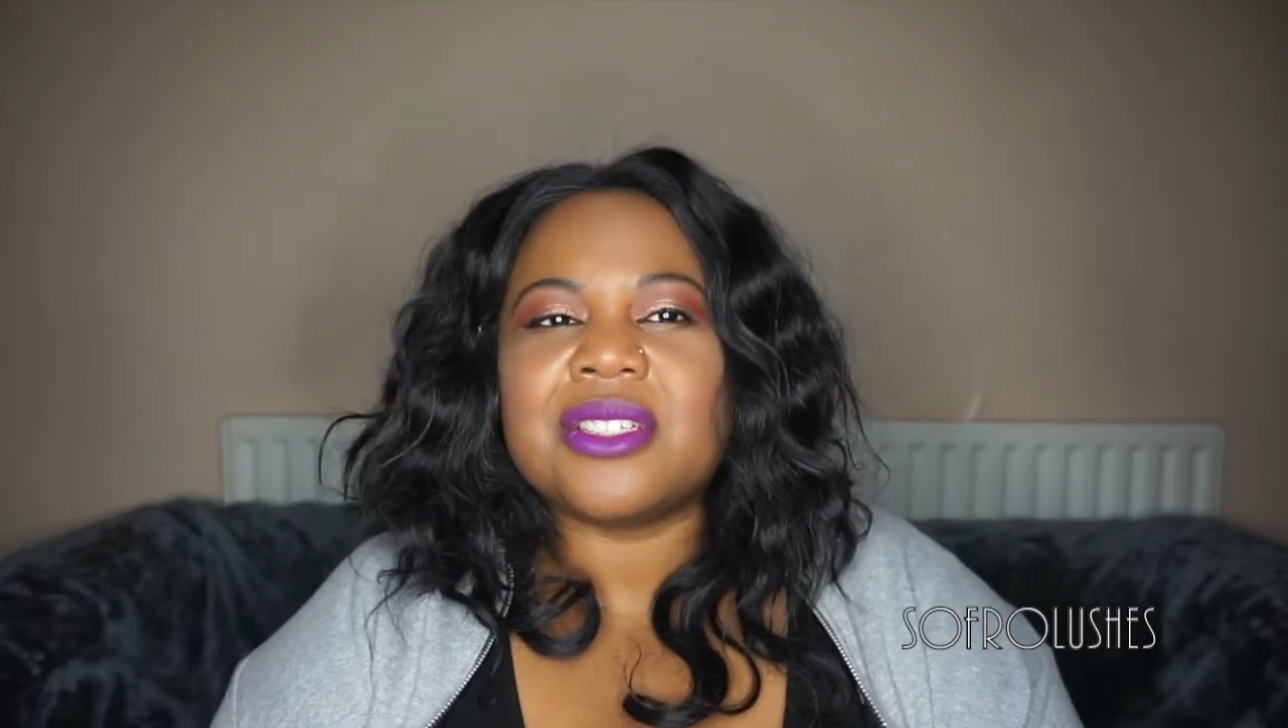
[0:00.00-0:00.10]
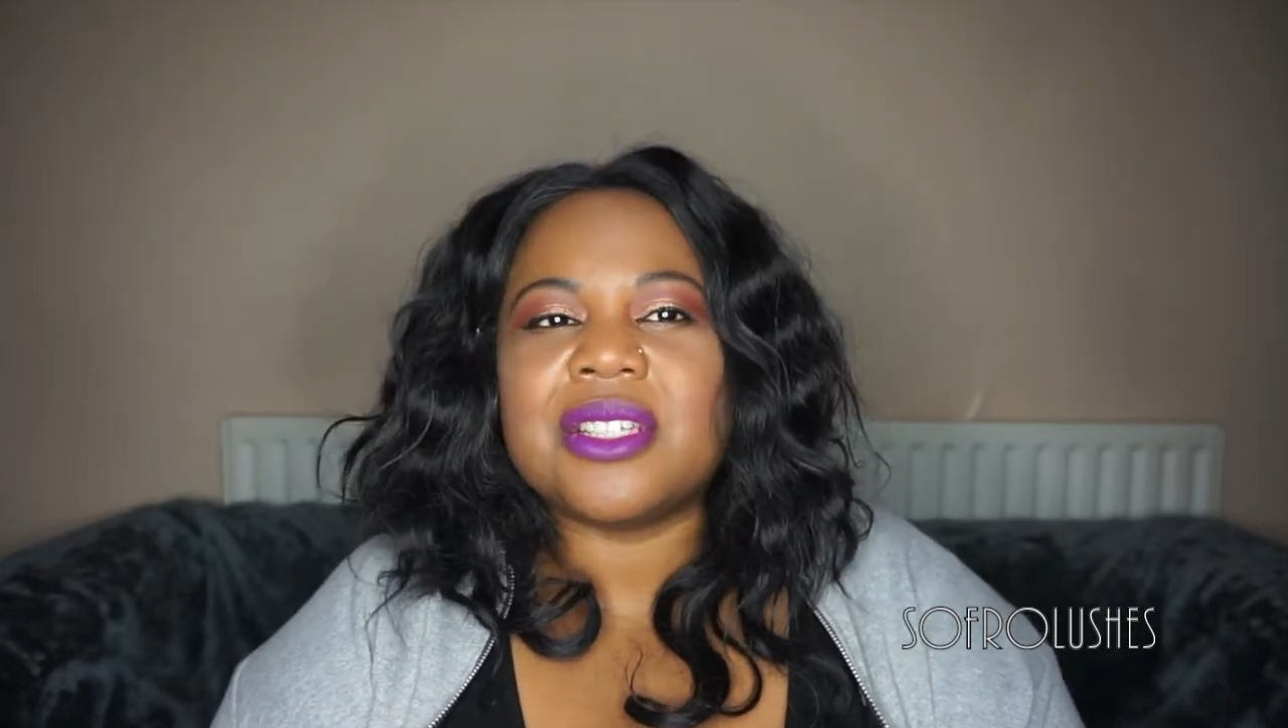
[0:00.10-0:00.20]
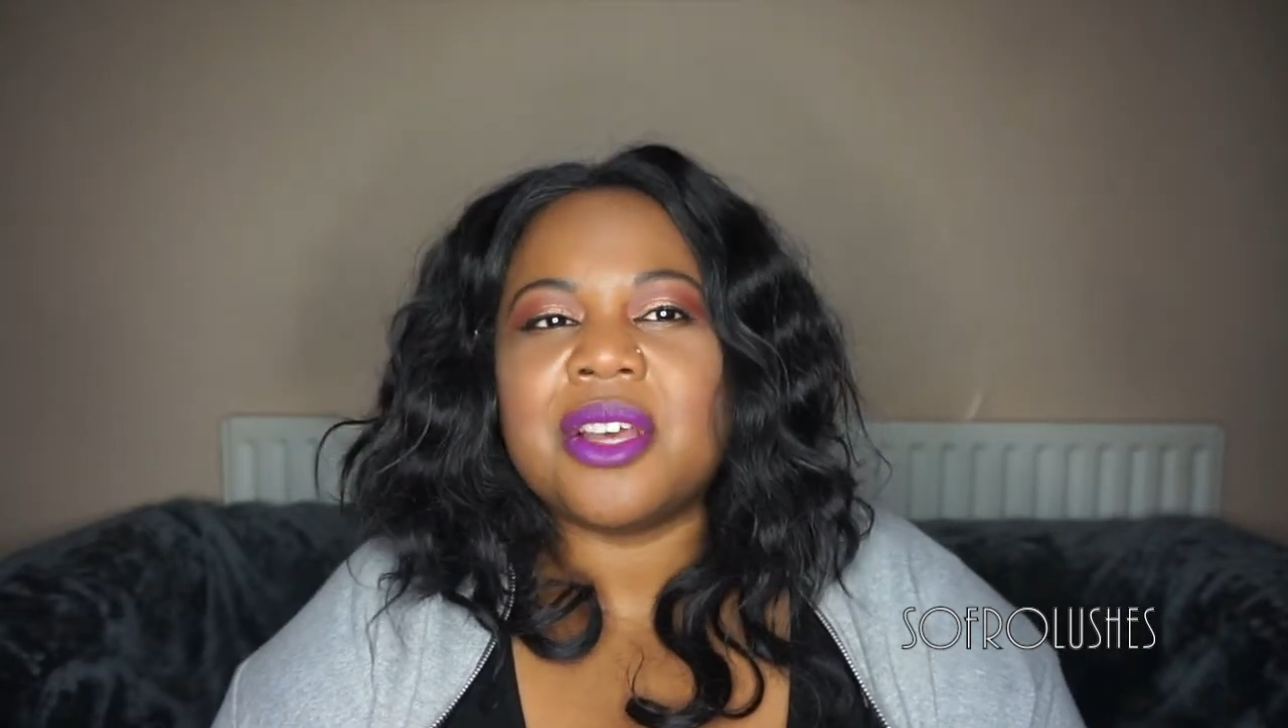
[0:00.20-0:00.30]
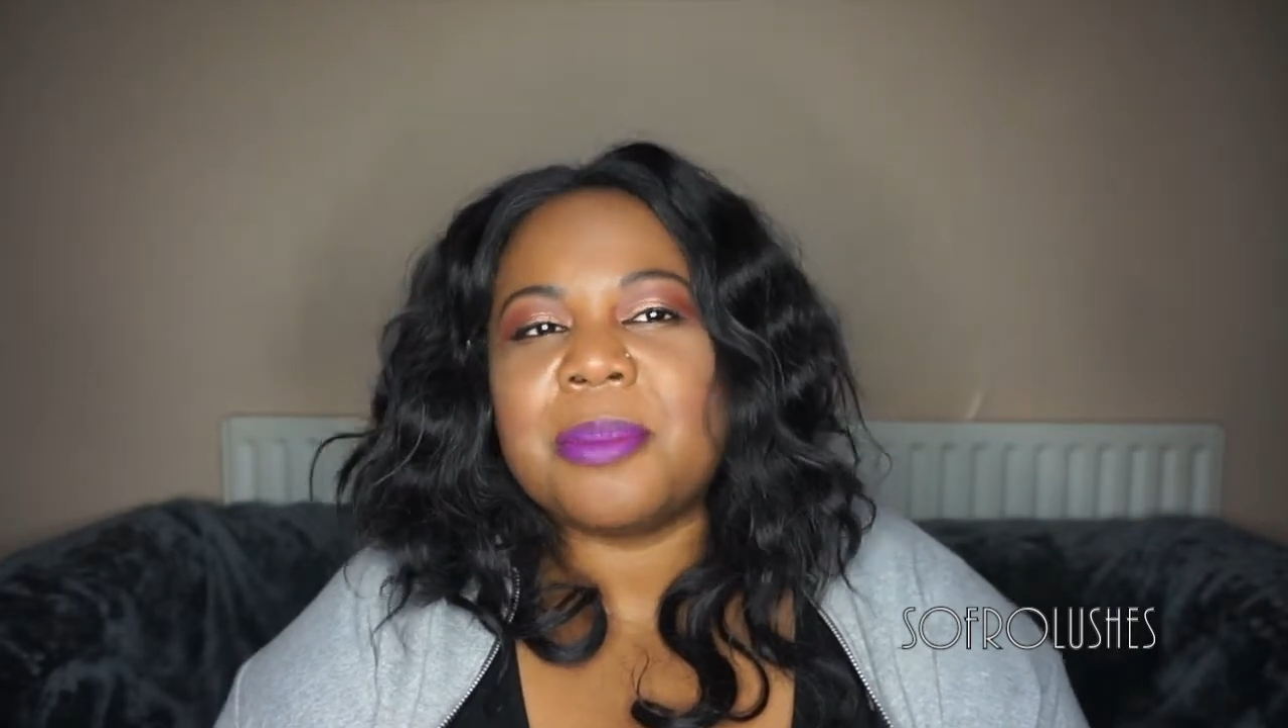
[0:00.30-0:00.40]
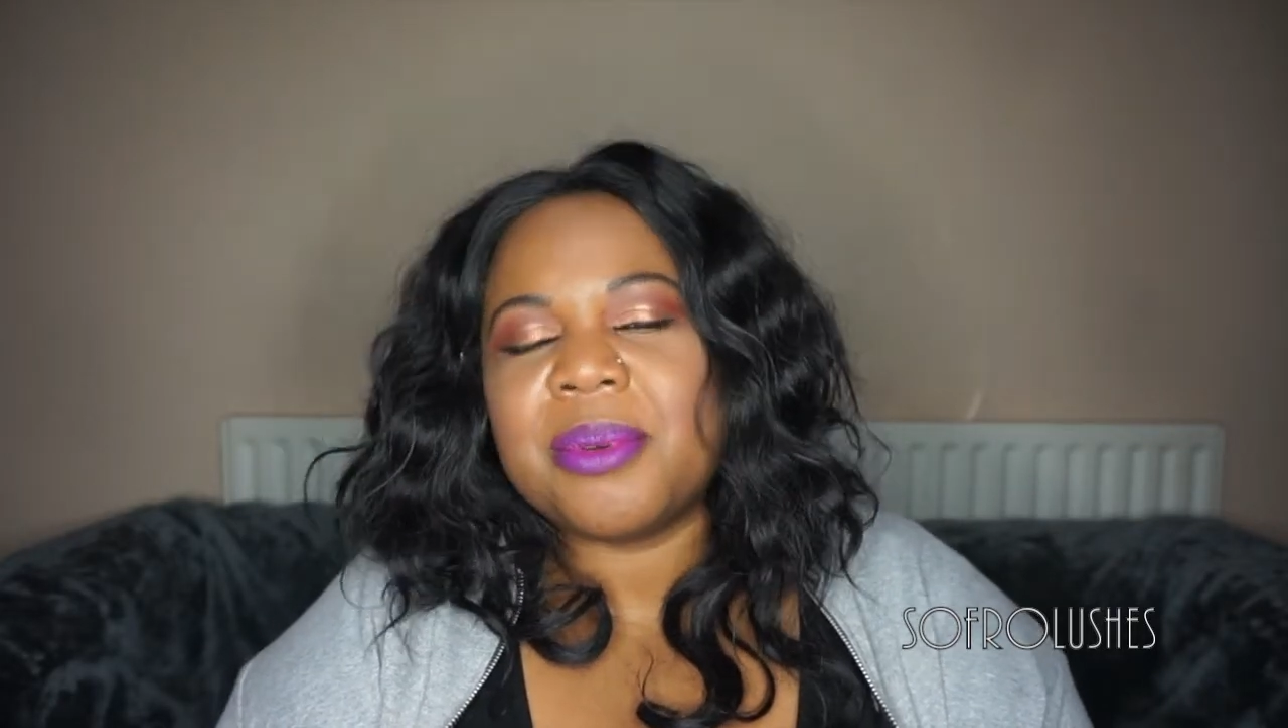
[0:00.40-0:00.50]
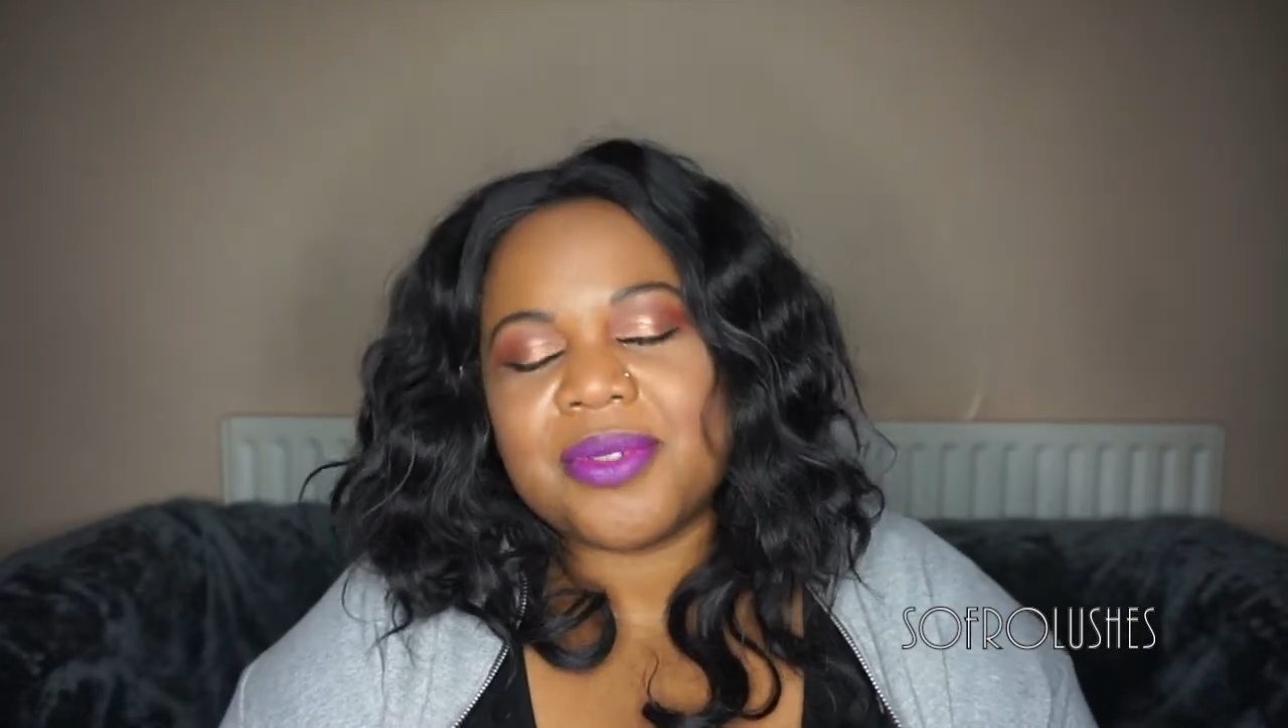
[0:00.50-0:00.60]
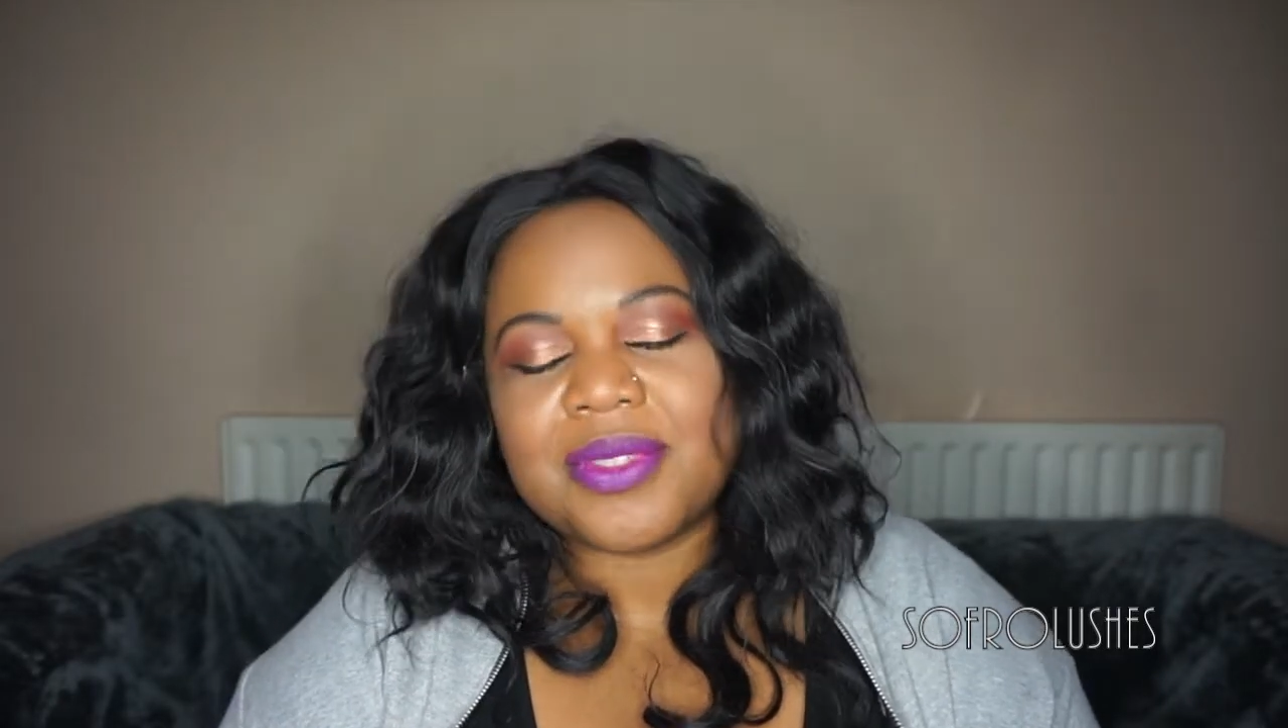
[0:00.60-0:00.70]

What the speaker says: top of